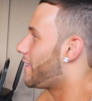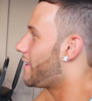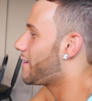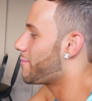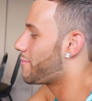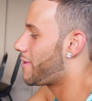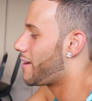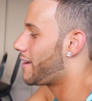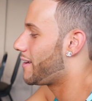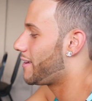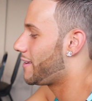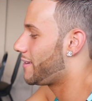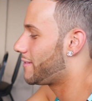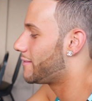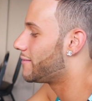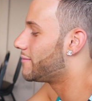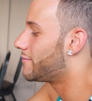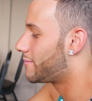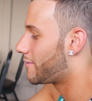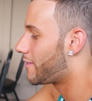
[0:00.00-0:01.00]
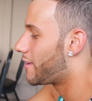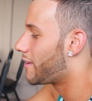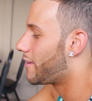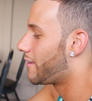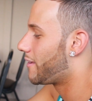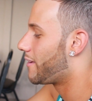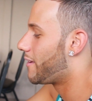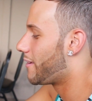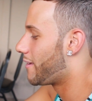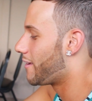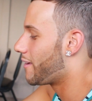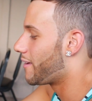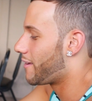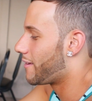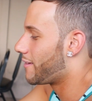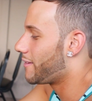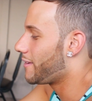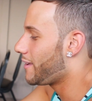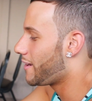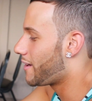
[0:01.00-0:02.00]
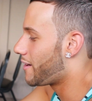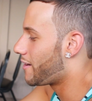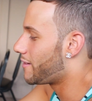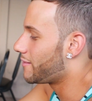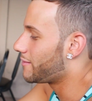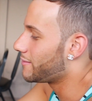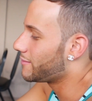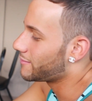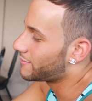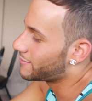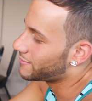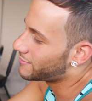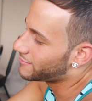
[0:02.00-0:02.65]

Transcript: like mine. You know.